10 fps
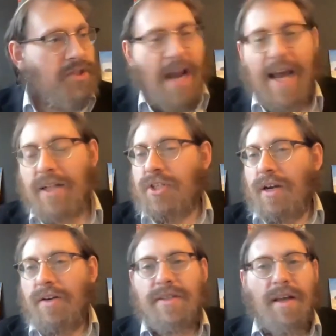
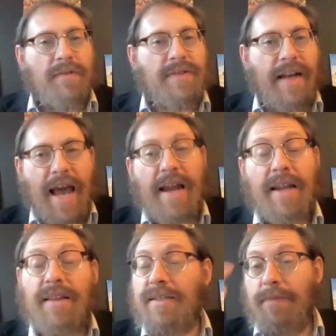challenging ourselves. And
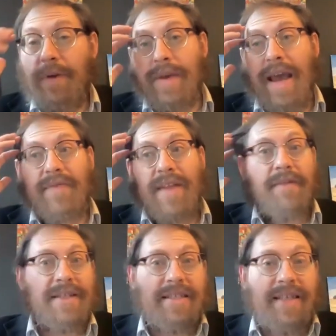it doesn't mean we have to
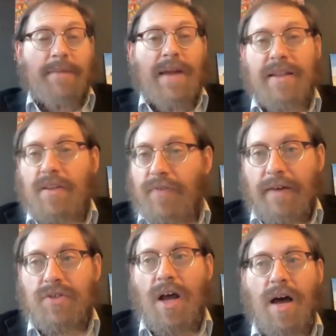have the same nine to
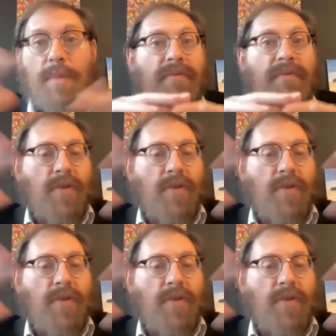five job